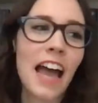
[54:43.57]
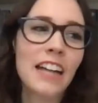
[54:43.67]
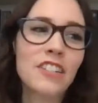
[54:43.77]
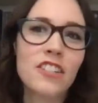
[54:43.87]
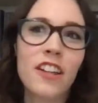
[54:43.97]
I
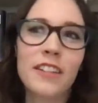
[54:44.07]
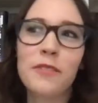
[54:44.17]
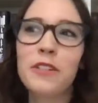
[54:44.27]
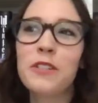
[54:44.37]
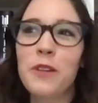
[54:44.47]
just thought they were
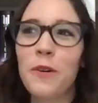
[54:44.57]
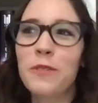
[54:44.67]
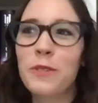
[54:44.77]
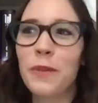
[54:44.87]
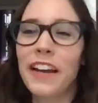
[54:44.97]
so
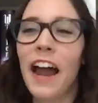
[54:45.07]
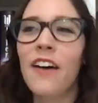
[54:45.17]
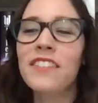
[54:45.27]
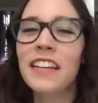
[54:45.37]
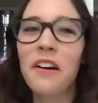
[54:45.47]
sweet. I
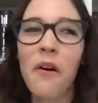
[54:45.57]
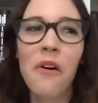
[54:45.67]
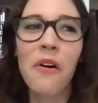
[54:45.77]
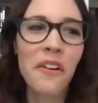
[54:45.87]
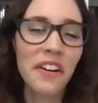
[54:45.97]
was like,
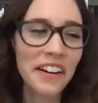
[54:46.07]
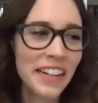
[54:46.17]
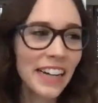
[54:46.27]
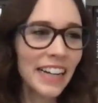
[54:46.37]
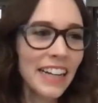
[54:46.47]
oh,
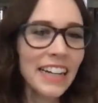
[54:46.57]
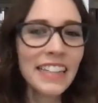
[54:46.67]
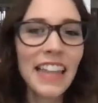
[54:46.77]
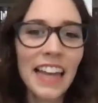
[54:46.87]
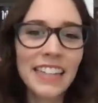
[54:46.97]

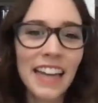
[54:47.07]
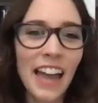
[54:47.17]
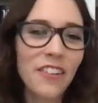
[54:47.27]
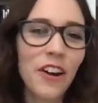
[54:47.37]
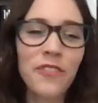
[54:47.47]
like,
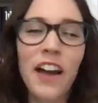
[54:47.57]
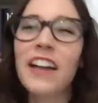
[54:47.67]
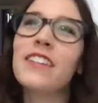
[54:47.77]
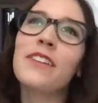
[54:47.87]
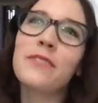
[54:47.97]
I don't know.
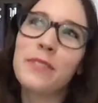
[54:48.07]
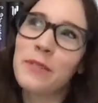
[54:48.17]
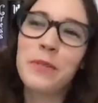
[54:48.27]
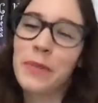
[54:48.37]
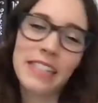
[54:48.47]
I thought it was so
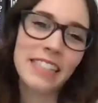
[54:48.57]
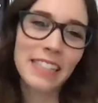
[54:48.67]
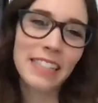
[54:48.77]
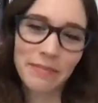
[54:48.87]
sweet.